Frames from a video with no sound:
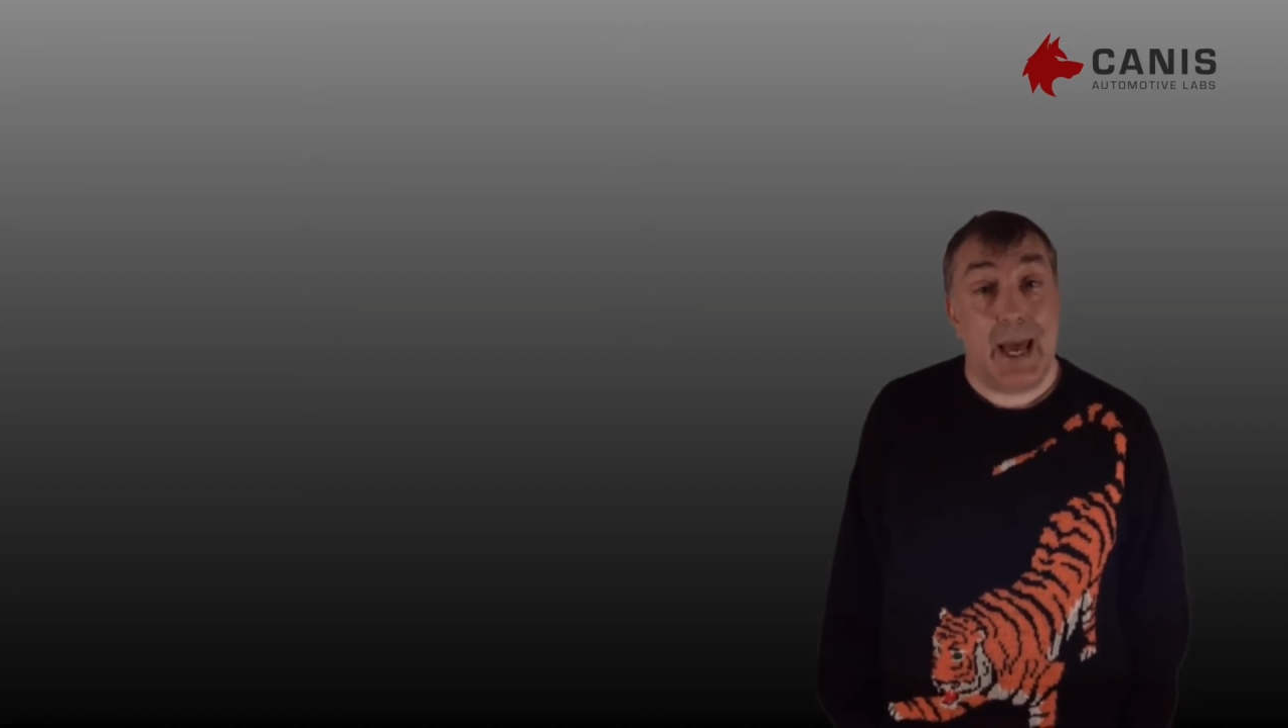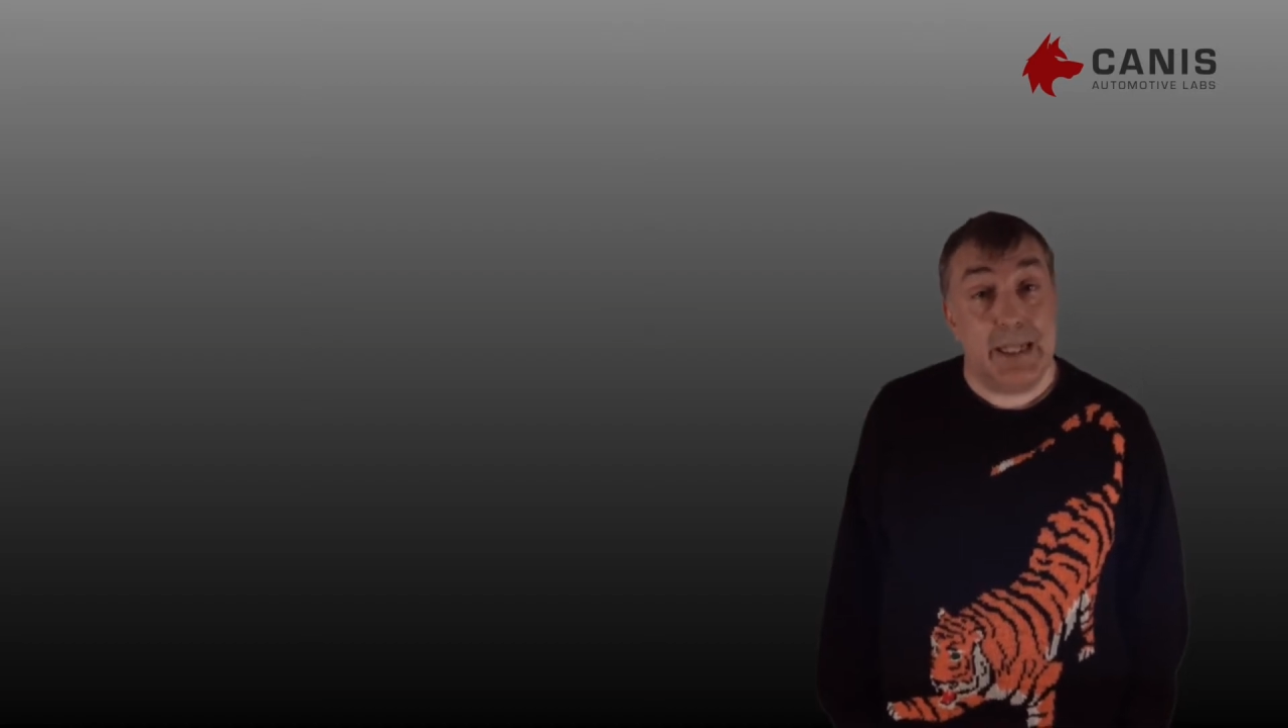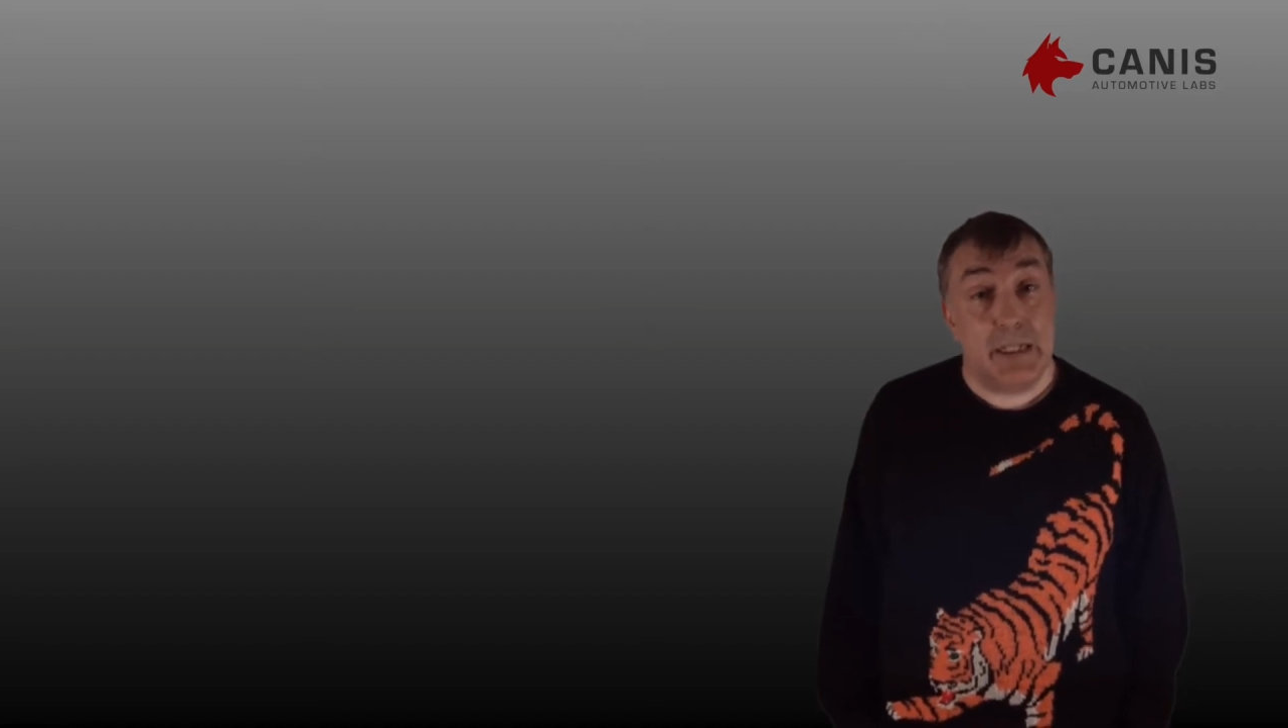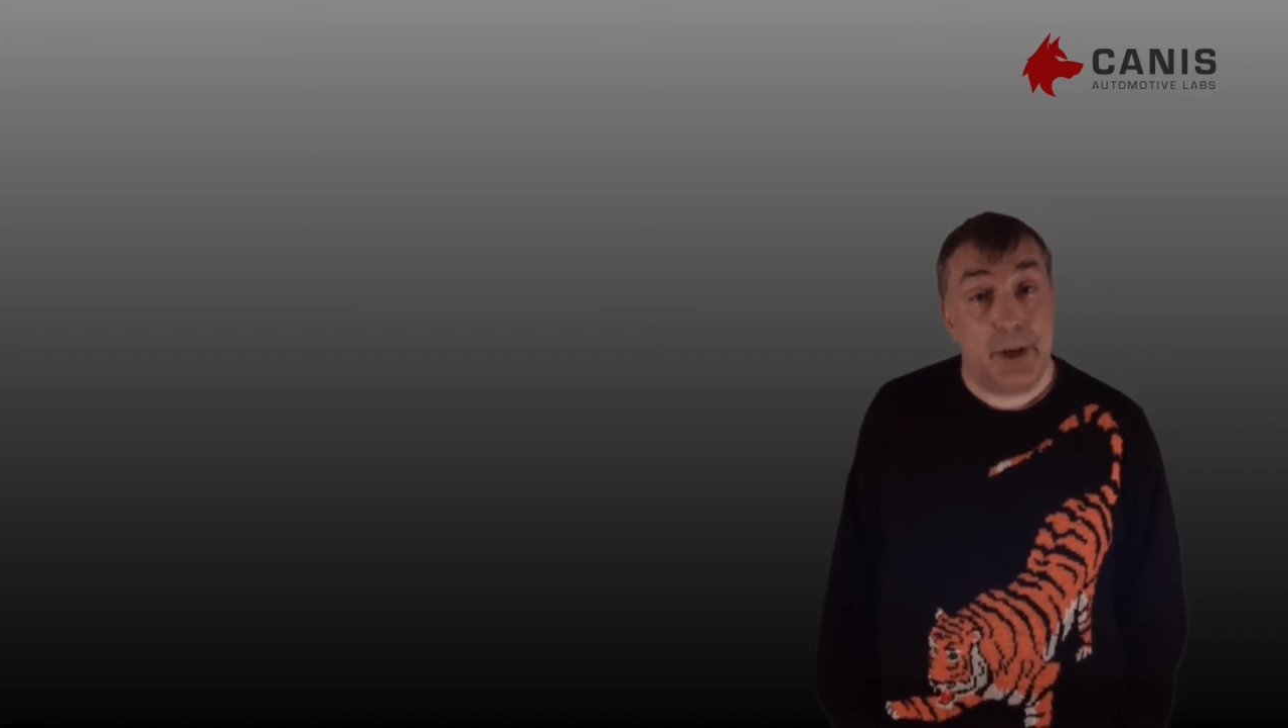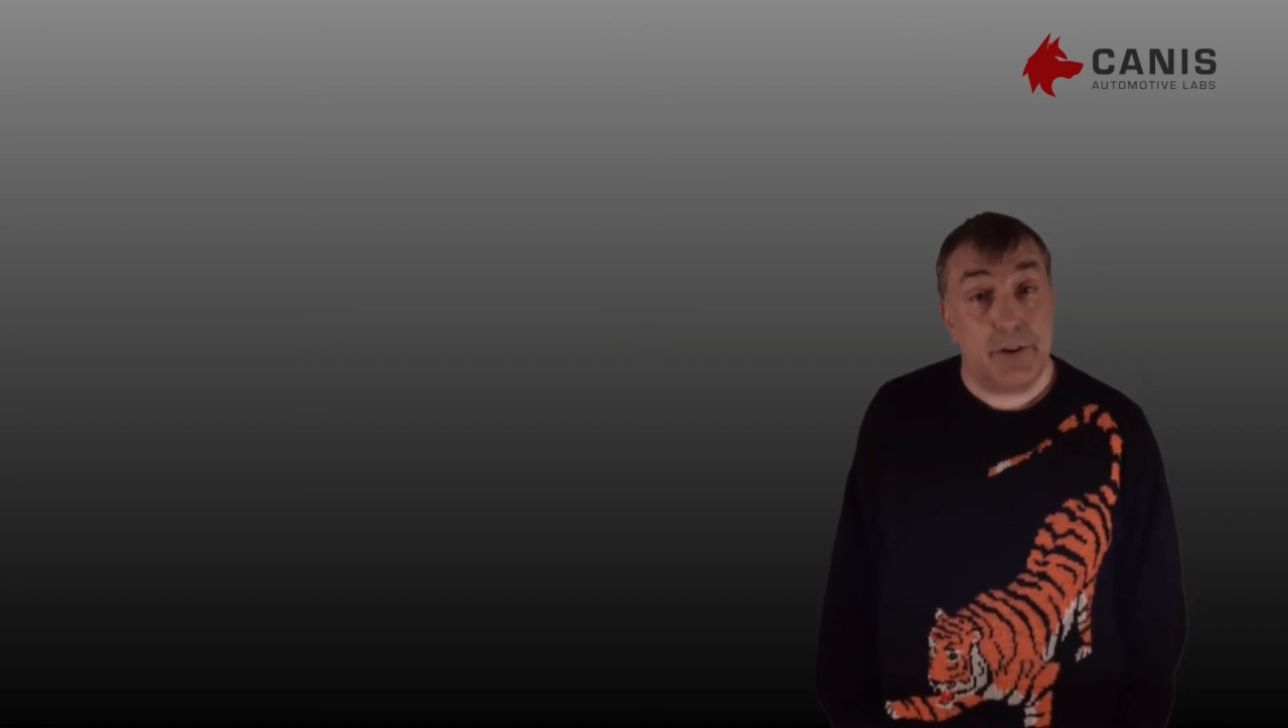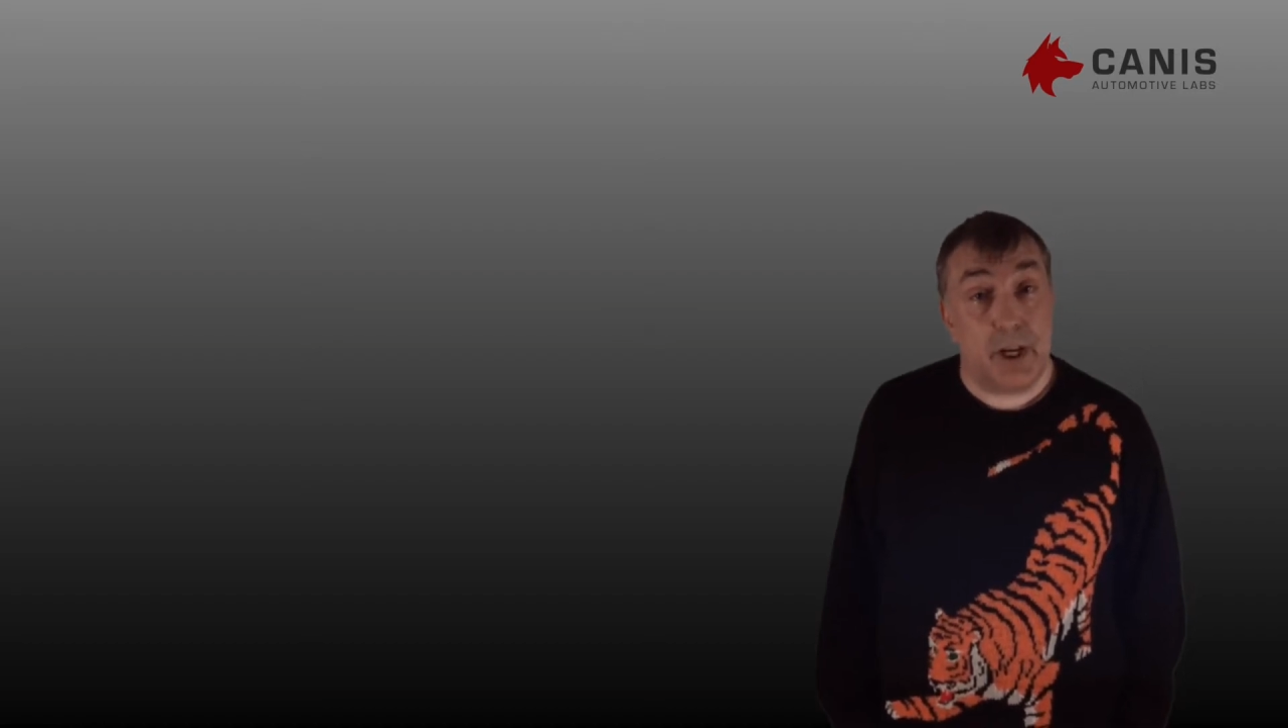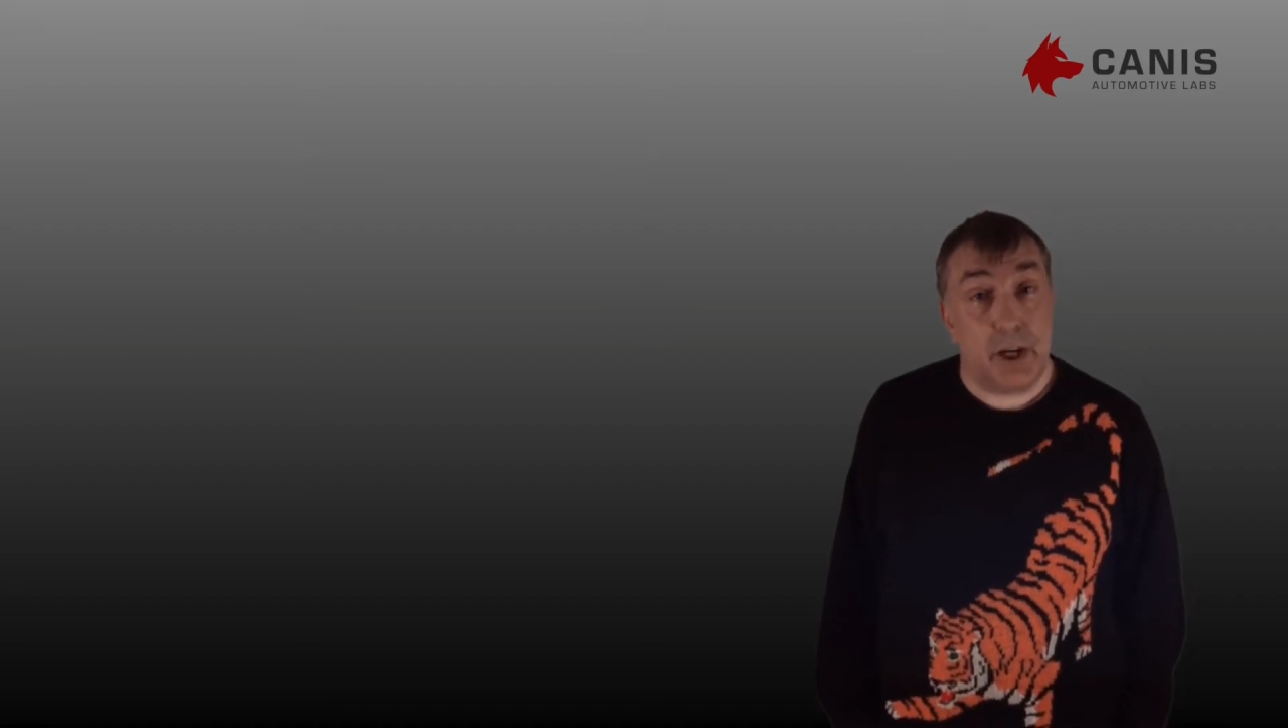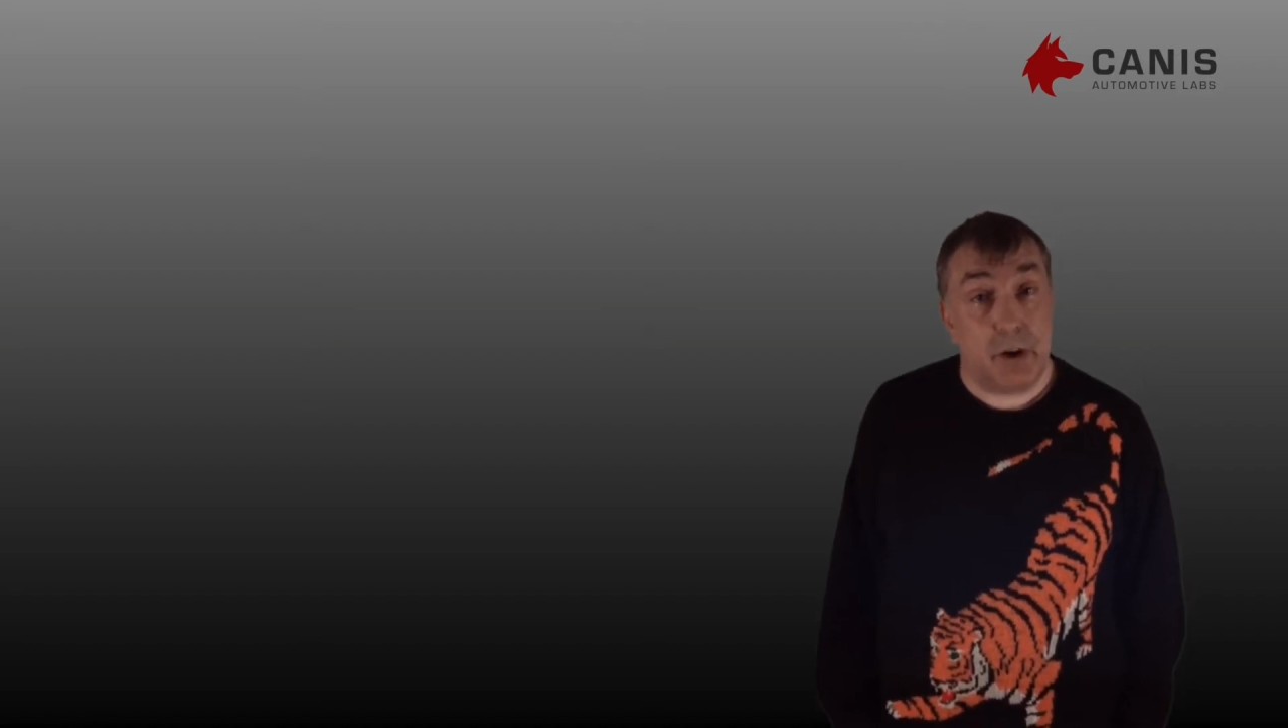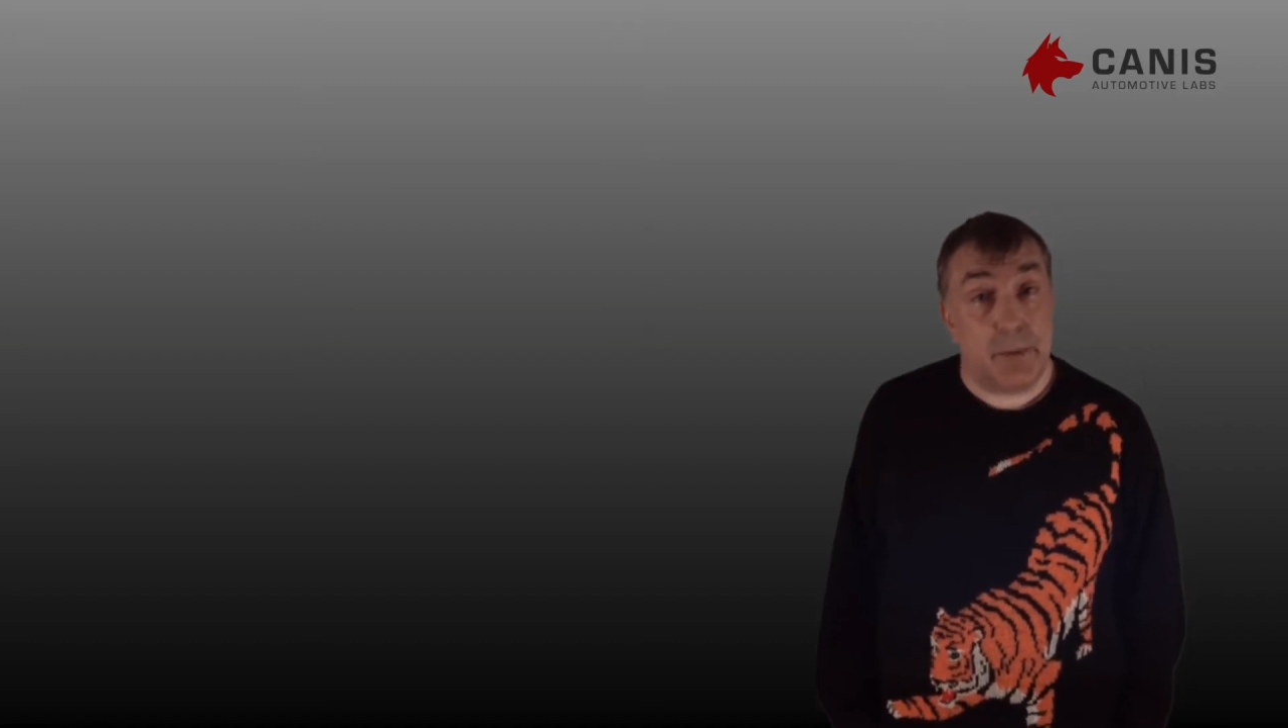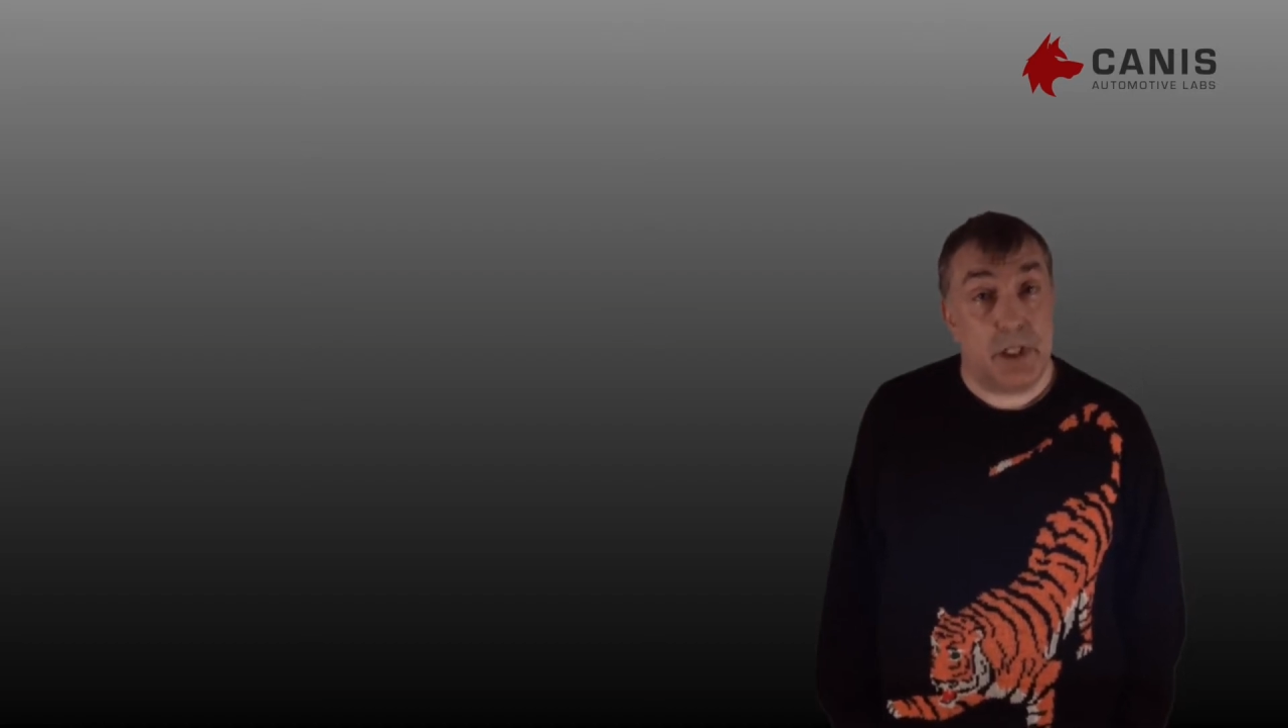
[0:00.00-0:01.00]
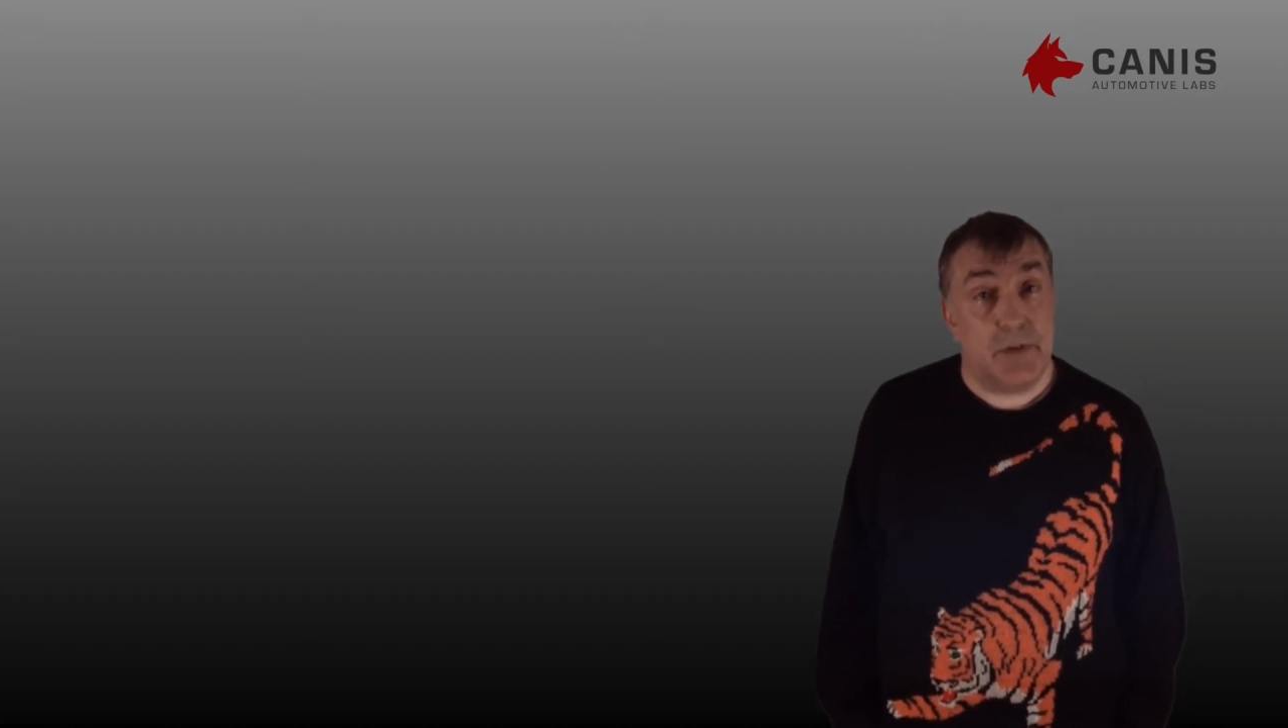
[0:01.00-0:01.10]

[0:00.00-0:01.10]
Asymmetric encryption